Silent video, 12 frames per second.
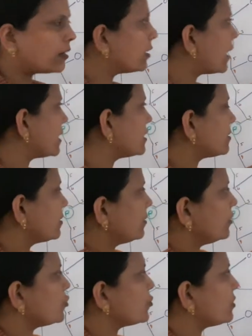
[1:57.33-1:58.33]
As
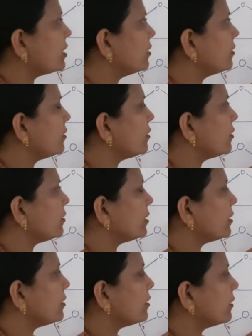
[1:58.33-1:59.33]
usual,
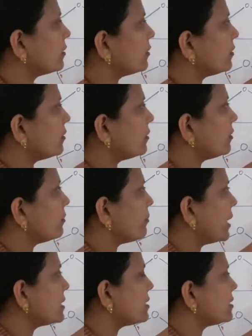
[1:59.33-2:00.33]
the
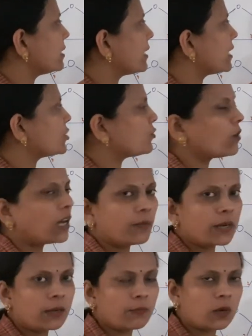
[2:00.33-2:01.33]
base is attached to
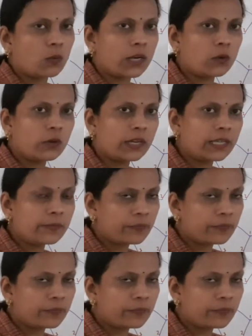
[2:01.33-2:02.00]
carbon number 1 only.